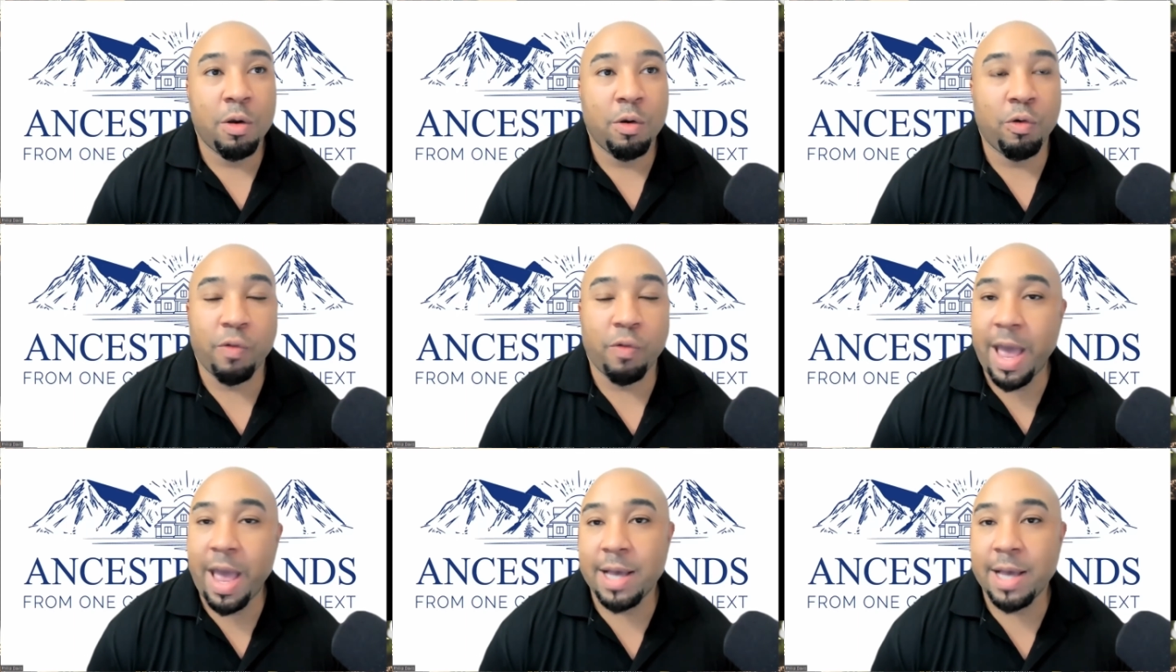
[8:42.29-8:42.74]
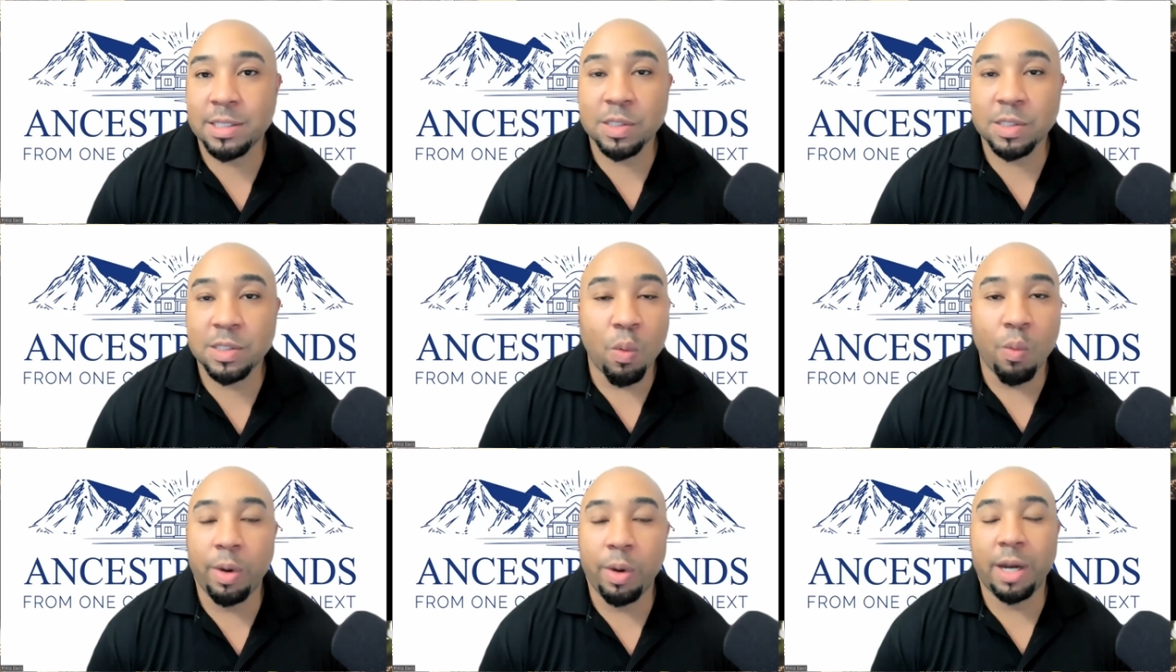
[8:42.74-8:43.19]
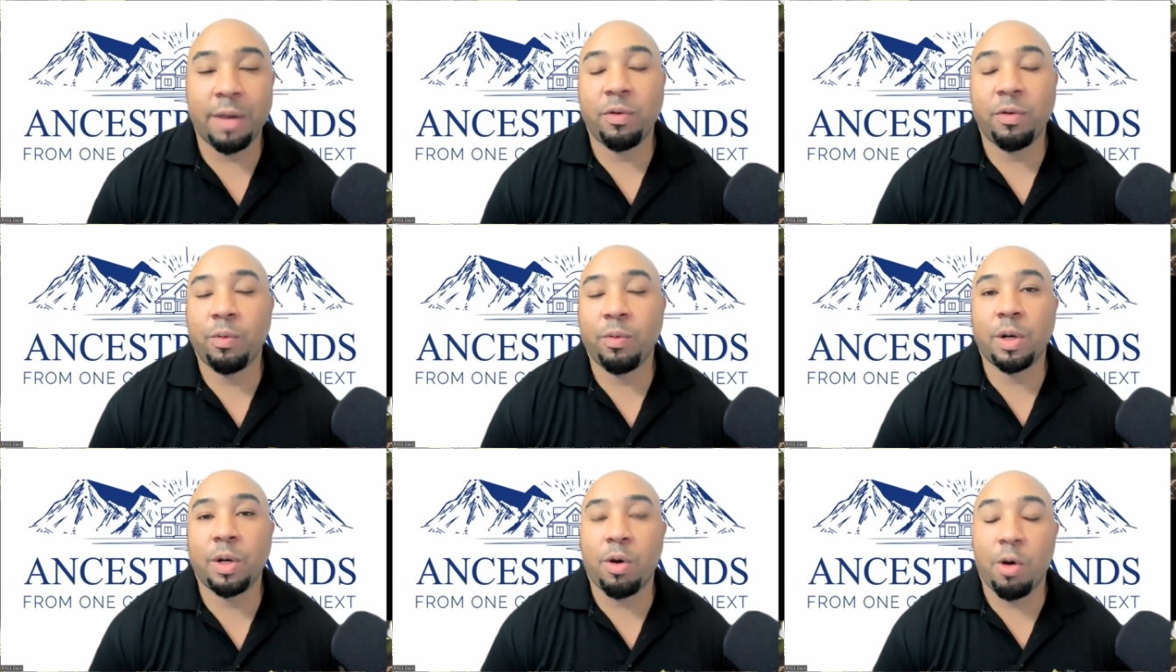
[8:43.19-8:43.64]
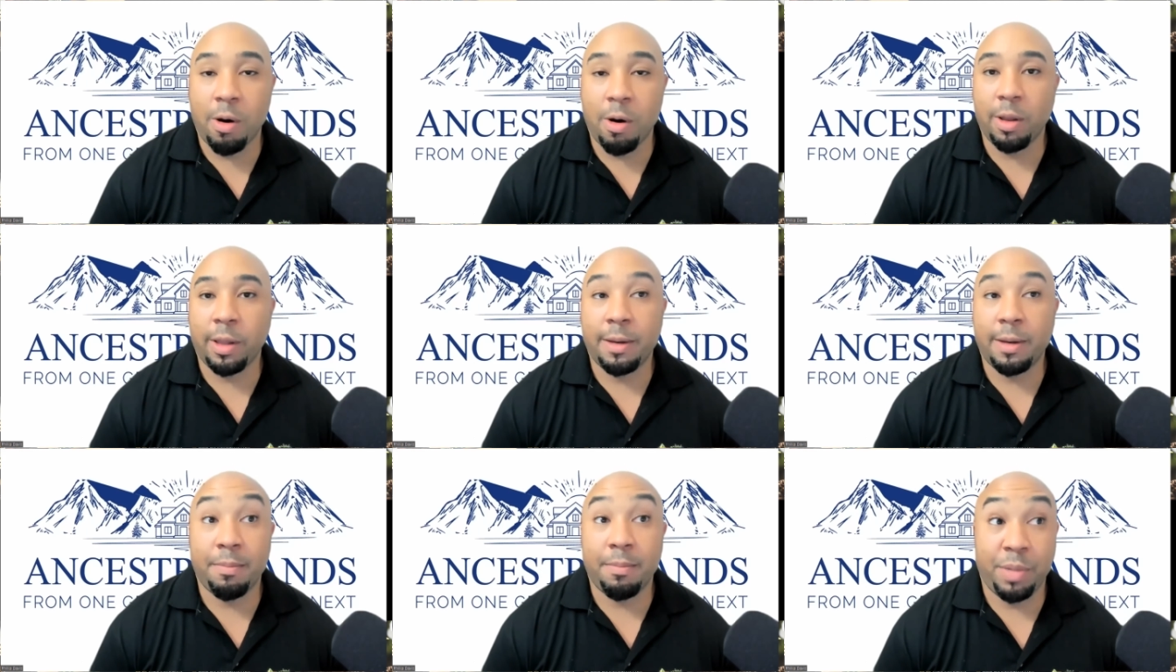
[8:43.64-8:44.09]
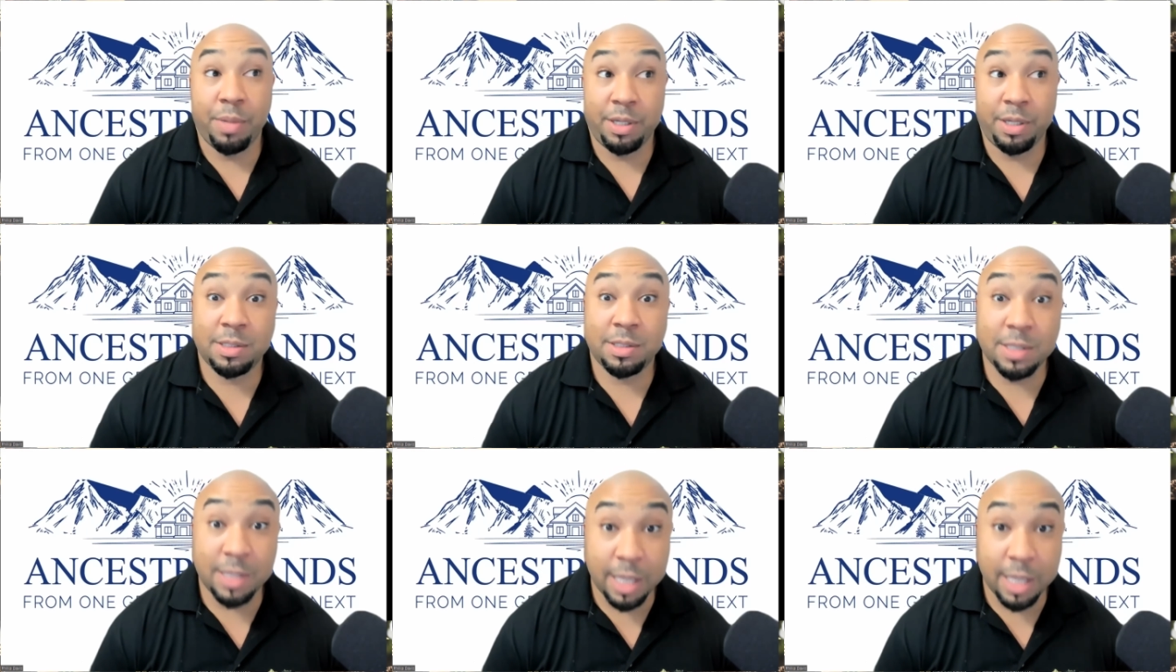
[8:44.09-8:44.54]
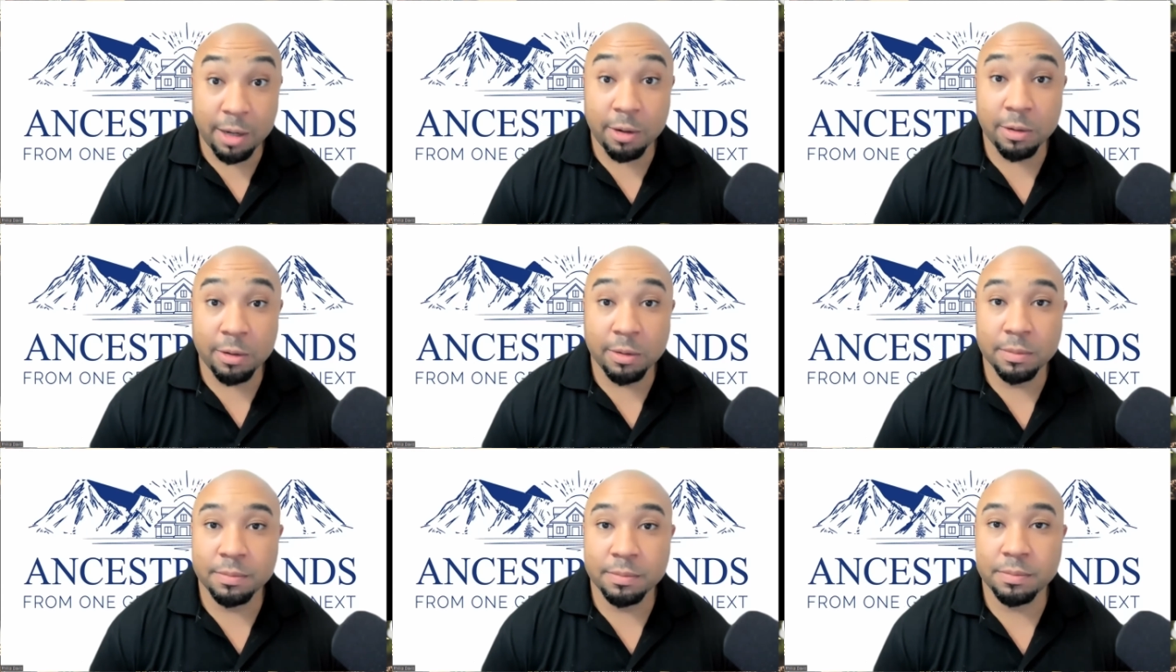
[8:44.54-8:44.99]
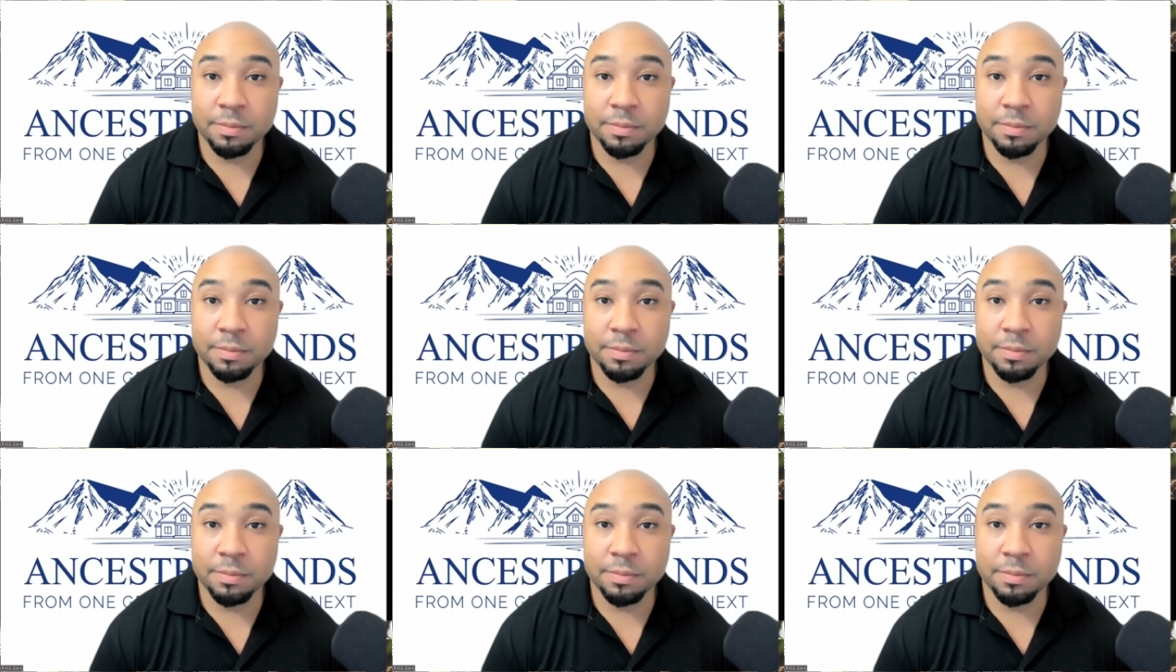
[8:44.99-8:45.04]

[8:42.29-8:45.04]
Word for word: grass, whatever you want to call it, but it's there